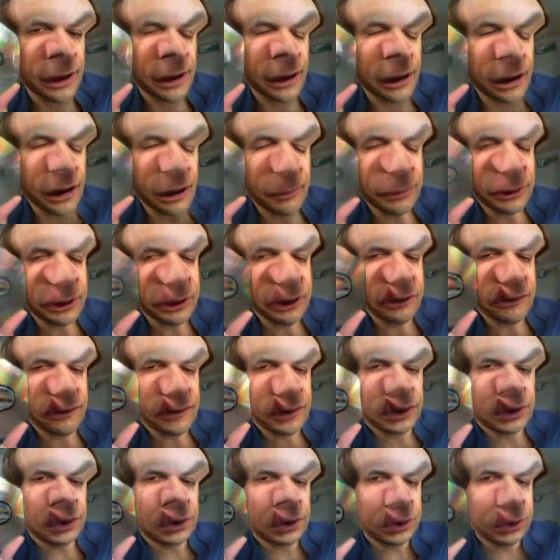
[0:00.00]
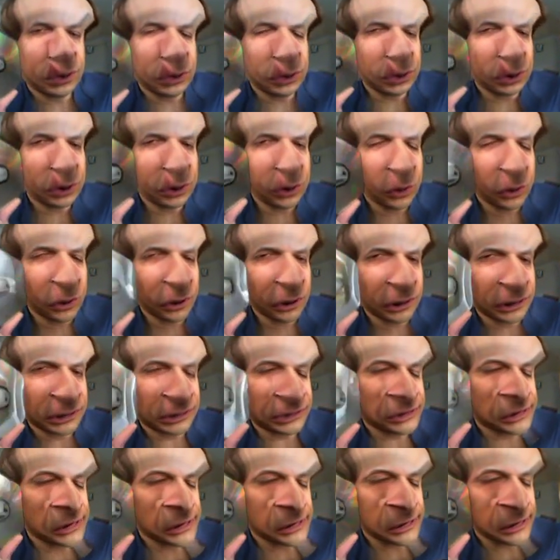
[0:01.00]
How many of you know where
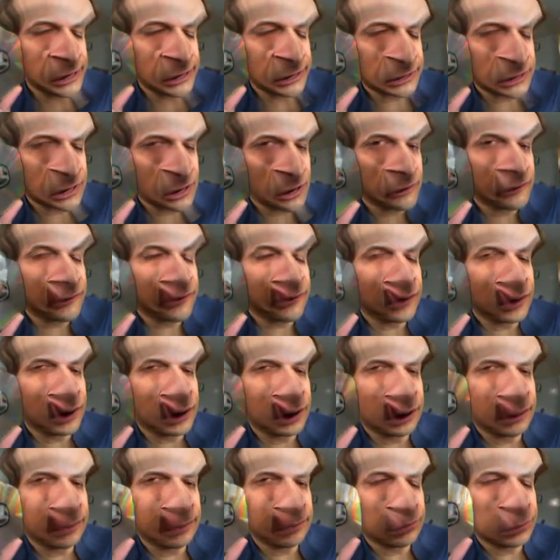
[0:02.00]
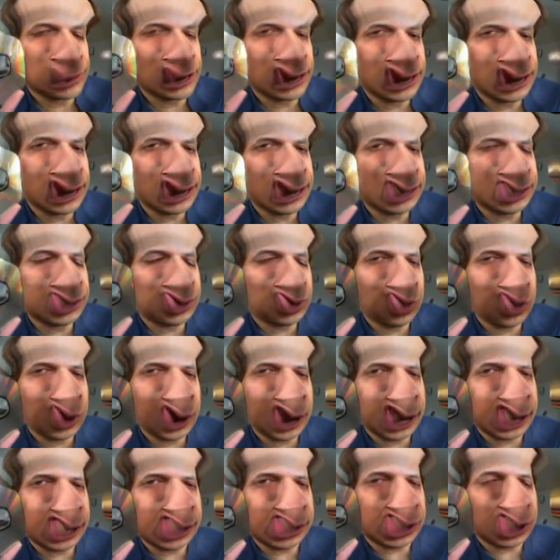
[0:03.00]
CDs come from? Please
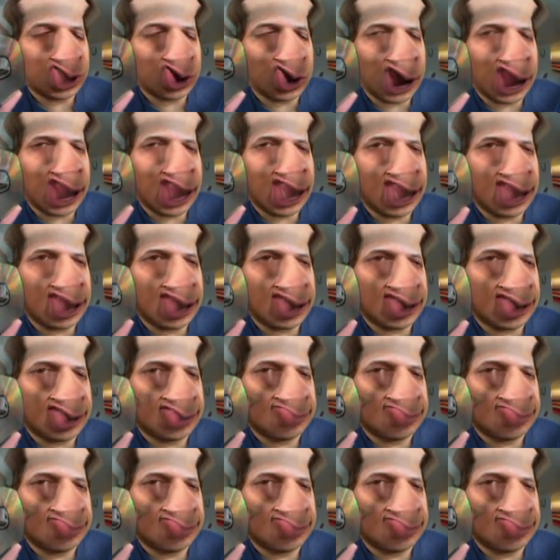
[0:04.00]
raise your hand.